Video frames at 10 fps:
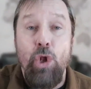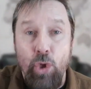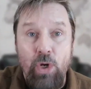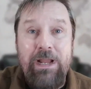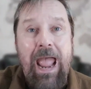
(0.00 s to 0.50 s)

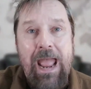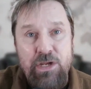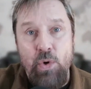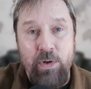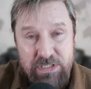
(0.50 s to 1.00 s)
Look at
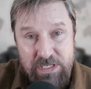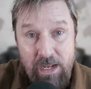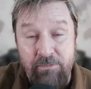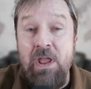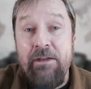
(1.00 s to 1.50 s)

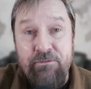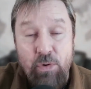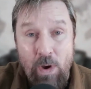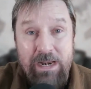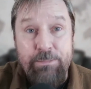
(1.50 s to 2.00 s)
yourself. If
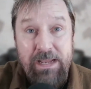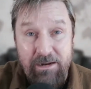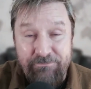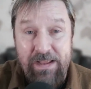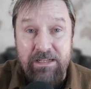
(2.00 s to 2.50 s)
you want to be an
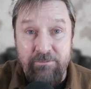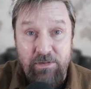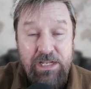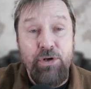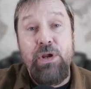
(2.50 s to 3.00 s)
effective
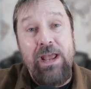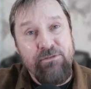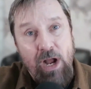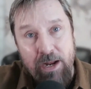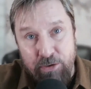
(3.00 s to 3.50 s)
leader, you
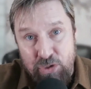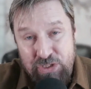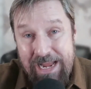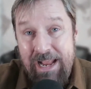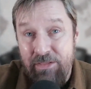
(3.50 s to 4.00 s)
have to
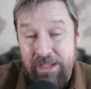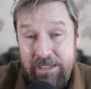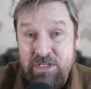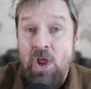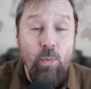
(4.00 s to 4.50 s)
understand
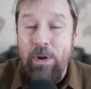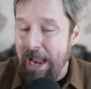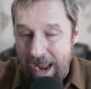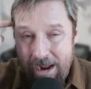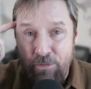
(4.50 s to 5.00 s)
this.
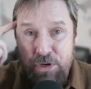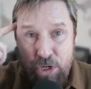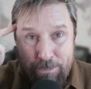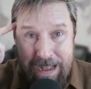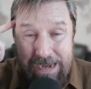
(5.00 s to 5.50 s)
Whenever
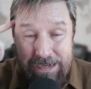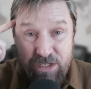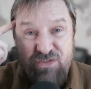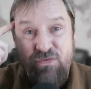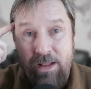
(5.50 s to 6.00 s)
your mind
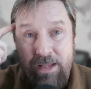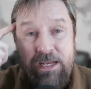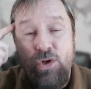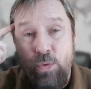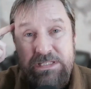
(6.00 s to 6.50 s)
is falling
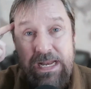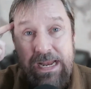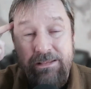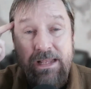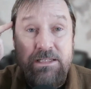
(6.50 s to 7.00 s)
into a
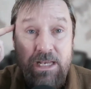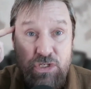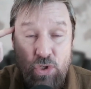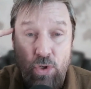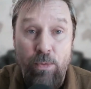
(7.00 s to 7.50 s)
state that
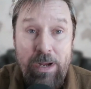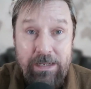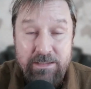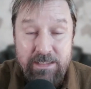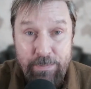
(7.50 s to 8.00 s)
says you're
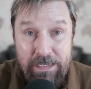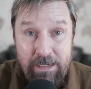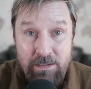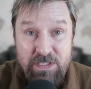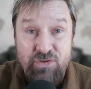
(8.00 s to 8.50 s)
right and somebody
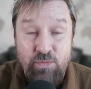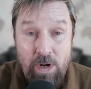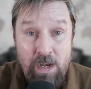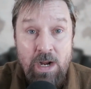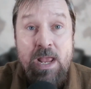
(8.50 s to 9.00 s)
else is
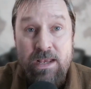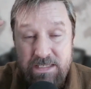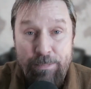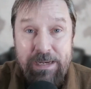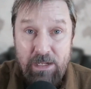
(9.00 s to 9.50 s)
wrong,
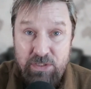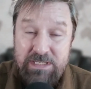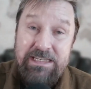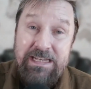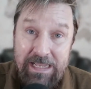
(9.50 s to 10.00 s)
somebody else
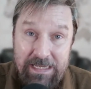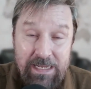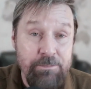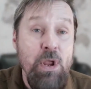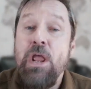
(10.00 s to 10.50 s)
is an
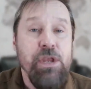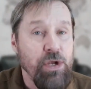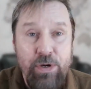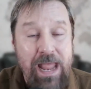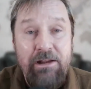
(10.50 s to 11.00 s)
idiot,
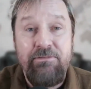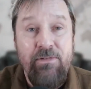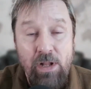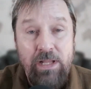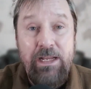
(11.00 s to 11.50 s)
you're not
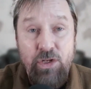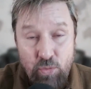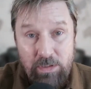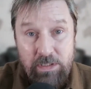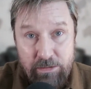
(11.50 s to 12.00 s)
falling
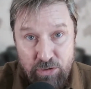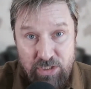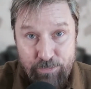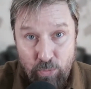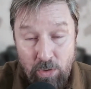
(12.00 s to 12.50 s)
into a
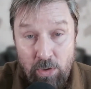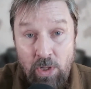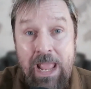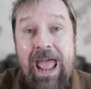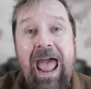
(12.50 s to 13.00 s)
leadership role.
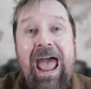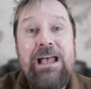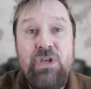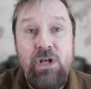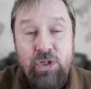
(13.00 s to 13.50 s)

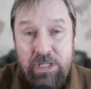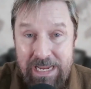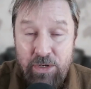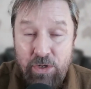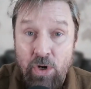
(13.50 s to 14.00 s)
As a
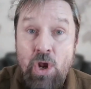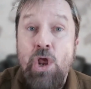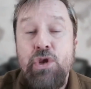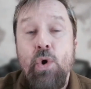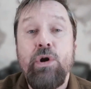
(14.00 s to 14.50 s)
leader,
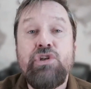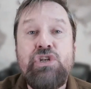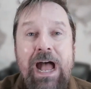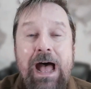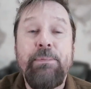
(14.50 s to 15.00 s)
your
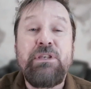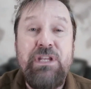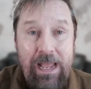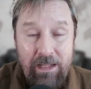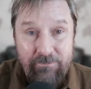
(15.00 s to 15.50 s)
job is
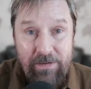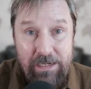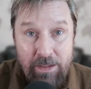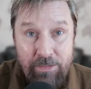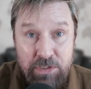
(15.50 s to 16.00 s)
to
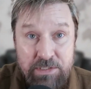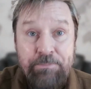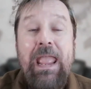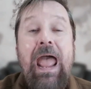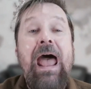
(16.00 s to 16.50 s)
elevate others.
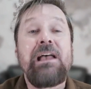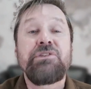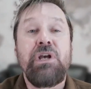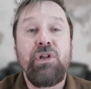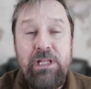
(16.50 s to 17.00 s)

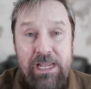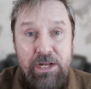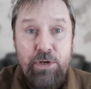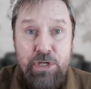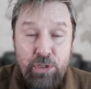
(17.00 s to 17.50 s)
As a
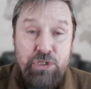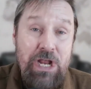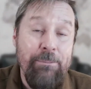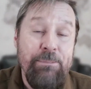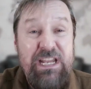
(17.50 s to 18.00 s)
leader, your
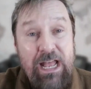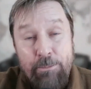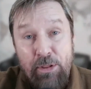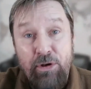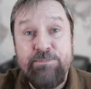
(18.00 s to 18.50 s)
job is to
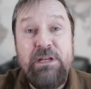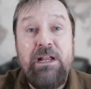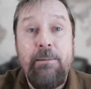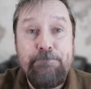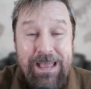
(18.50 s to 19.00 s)
help others
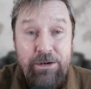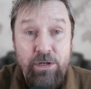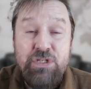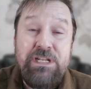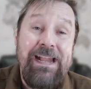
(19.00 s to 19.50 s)
become
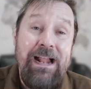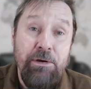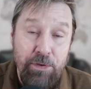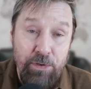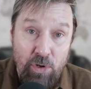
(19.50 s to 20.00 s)
better, to get
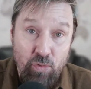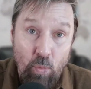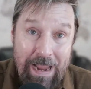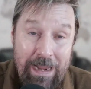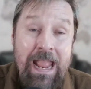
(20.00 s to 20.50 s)
out of their own
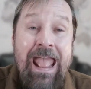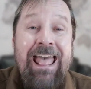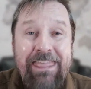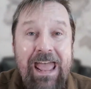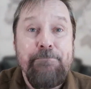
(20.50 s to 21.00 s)
way.
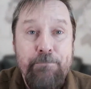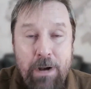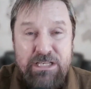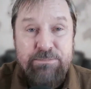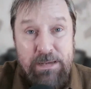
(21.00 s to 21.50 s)
That
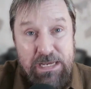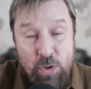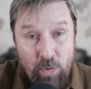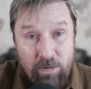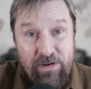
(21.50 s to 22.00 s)
must be
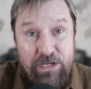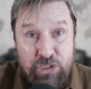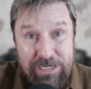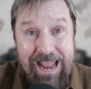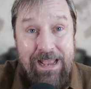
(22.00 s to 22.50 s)
your
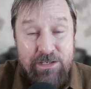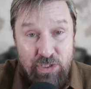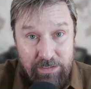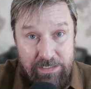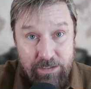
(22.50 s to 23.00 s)
vision as
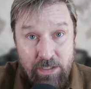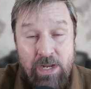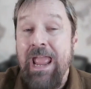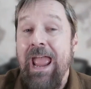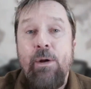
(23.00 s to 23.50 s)
a leader.
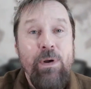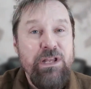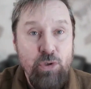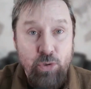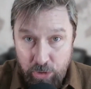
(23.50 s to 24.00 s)
And
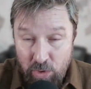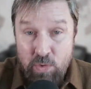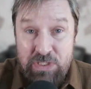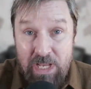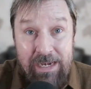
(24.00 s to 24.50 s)
when you
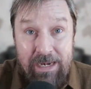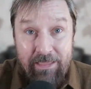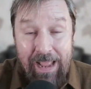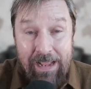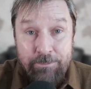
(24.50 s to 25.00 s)
lose sight of
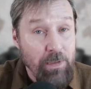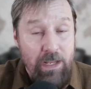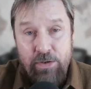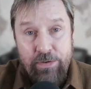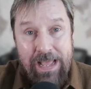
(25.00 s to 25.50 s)
that,
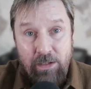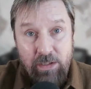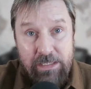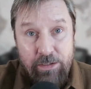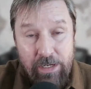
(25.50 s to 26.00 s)
you're not a
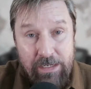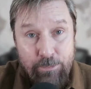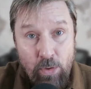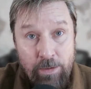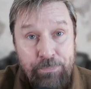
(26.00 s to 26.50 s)
leader anymore.